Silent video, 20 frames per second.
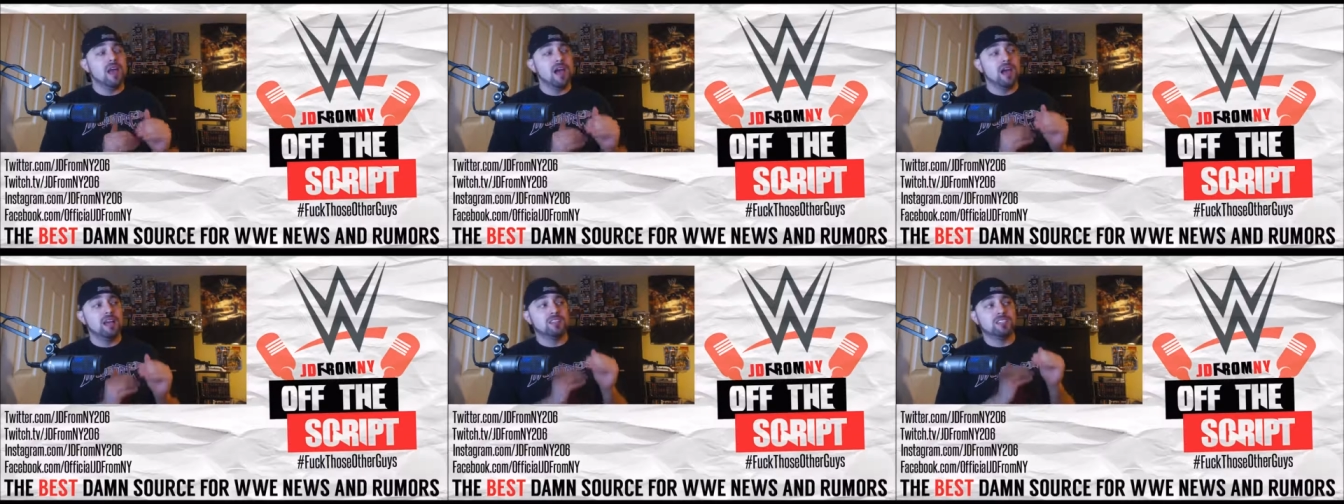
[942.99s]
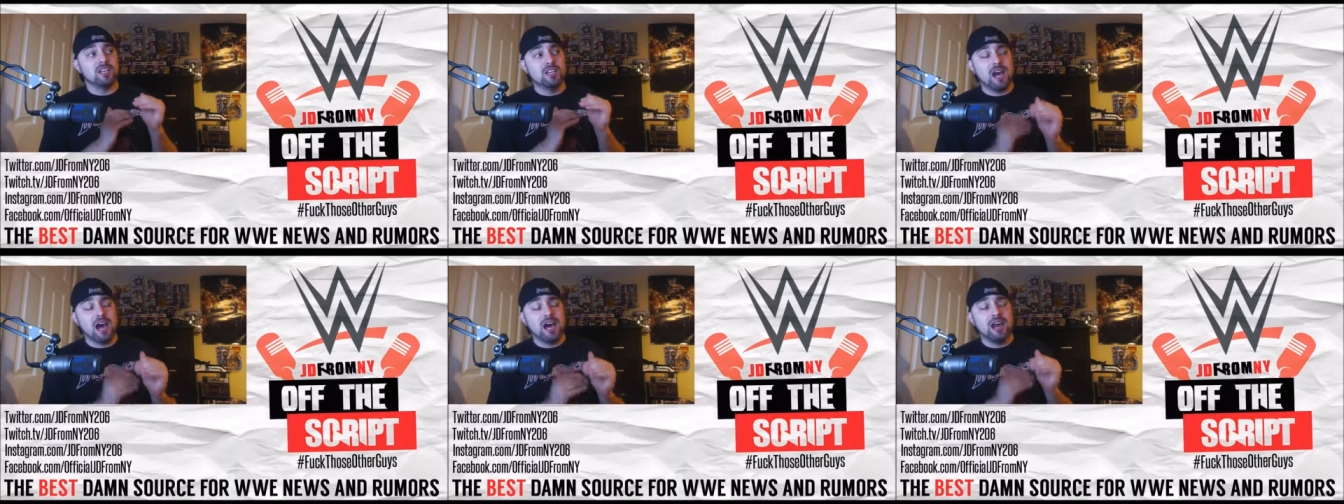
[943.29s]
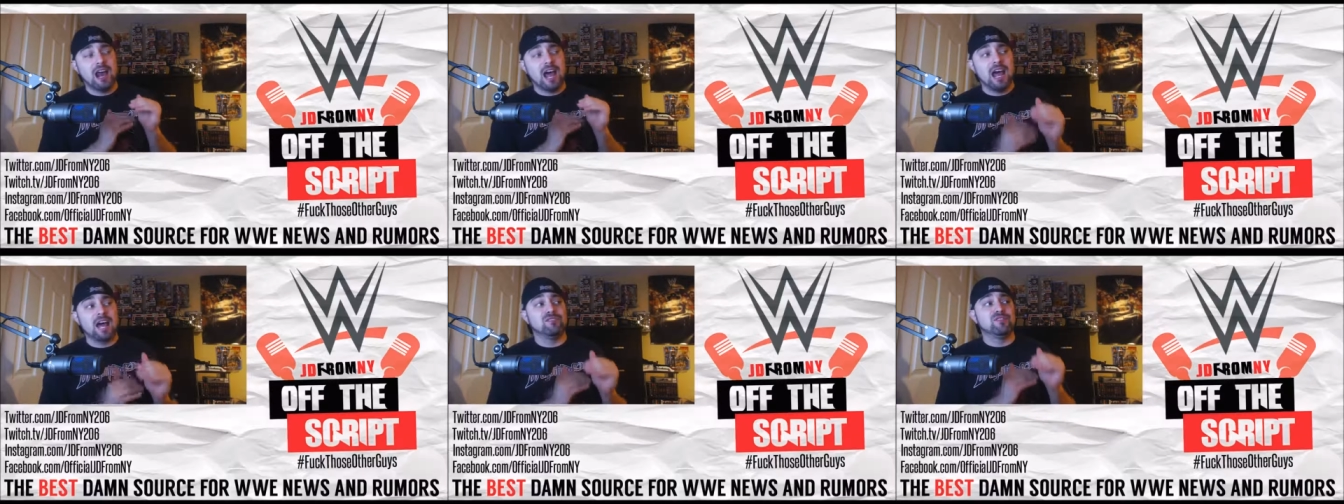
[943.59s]
And to
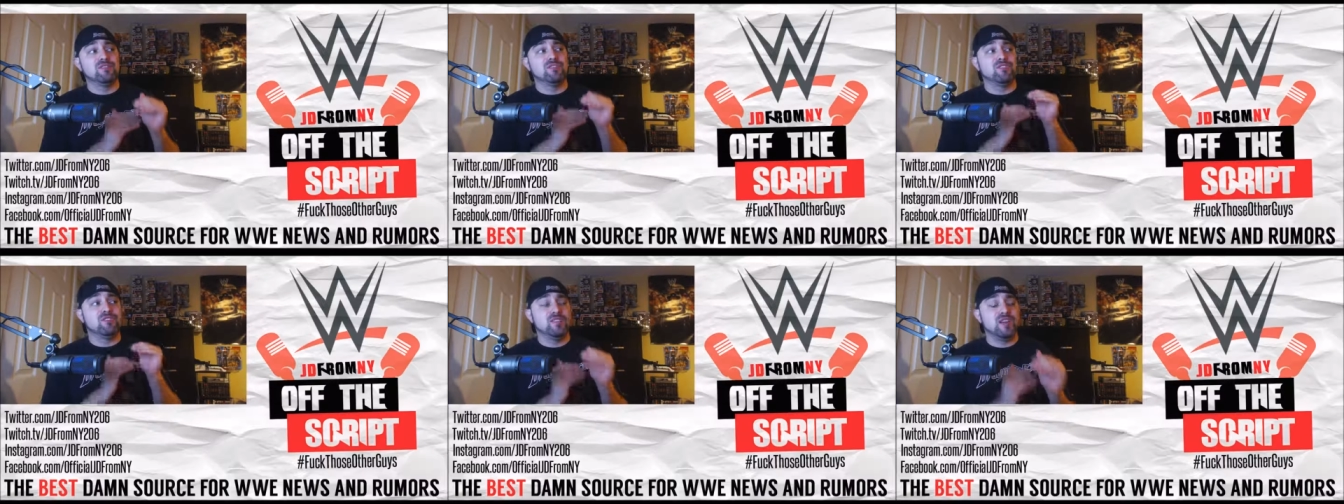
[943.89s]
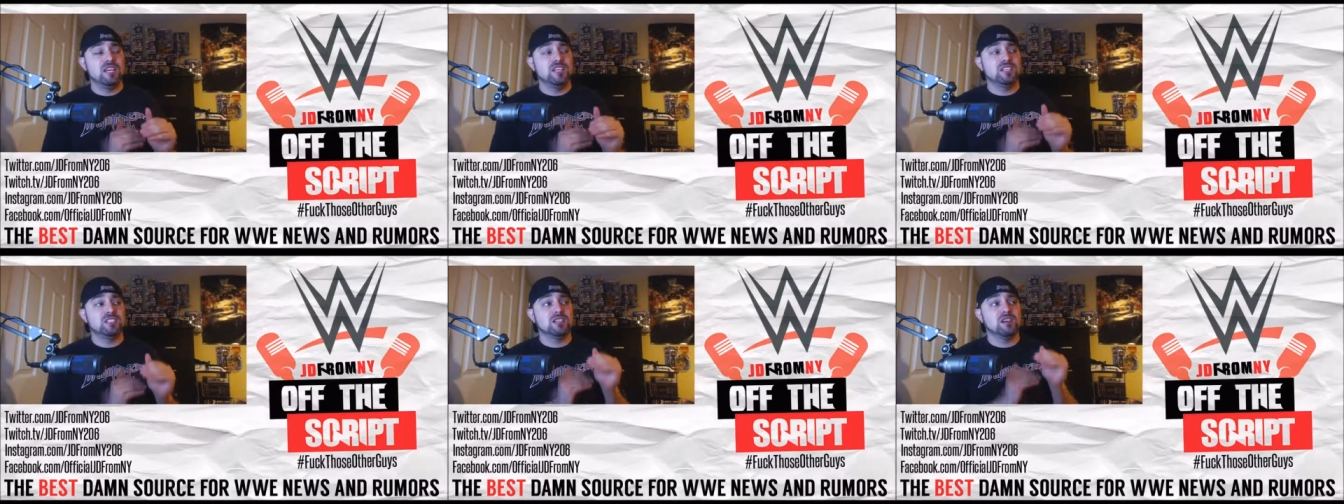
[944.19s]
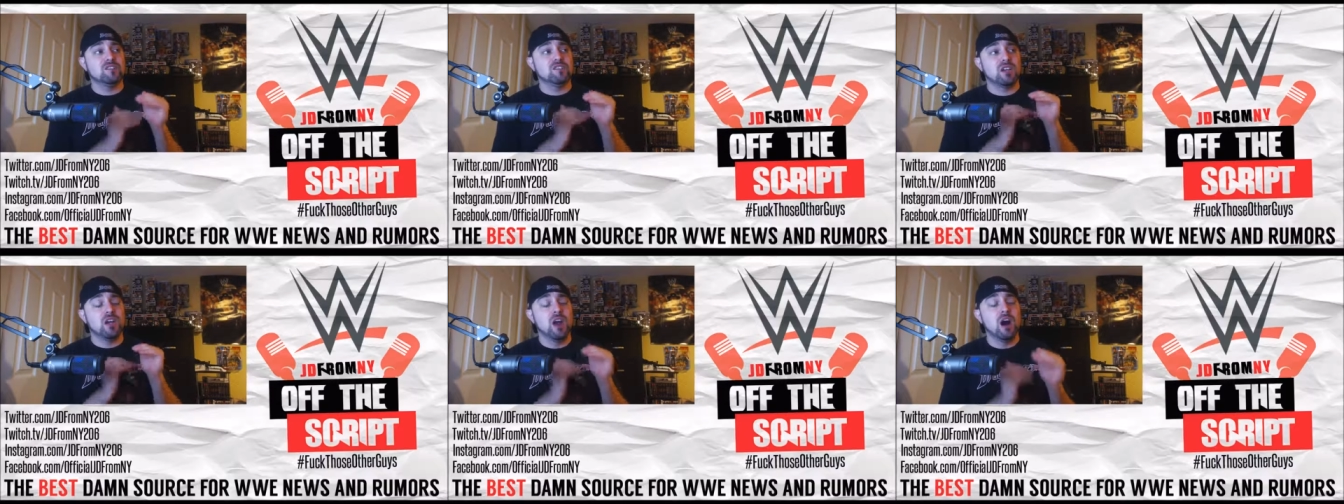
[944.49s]
not have the face
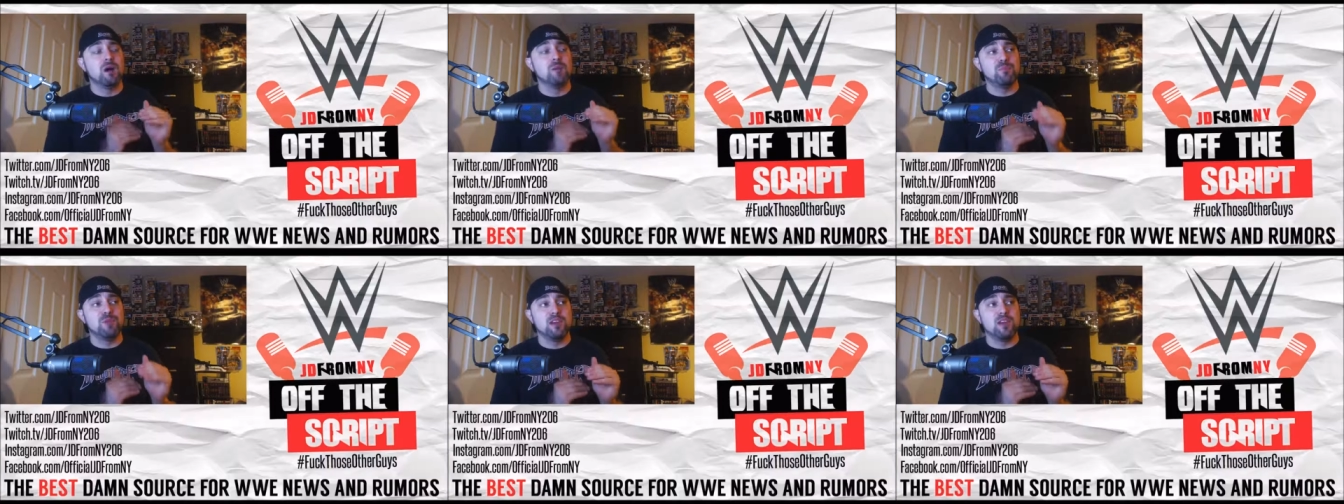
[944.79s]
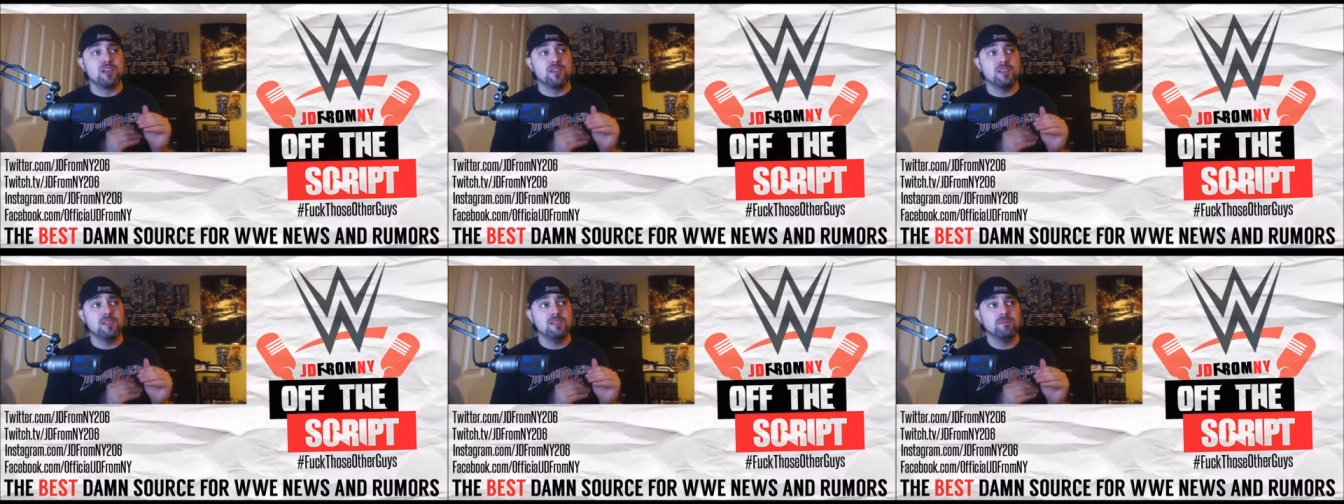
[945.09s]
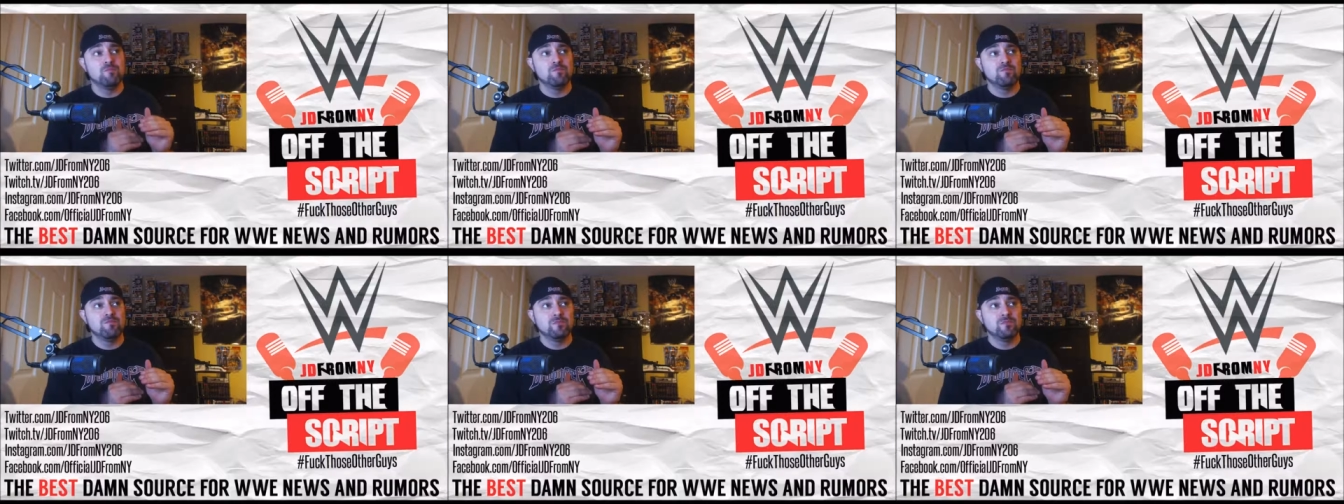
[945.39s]
of the company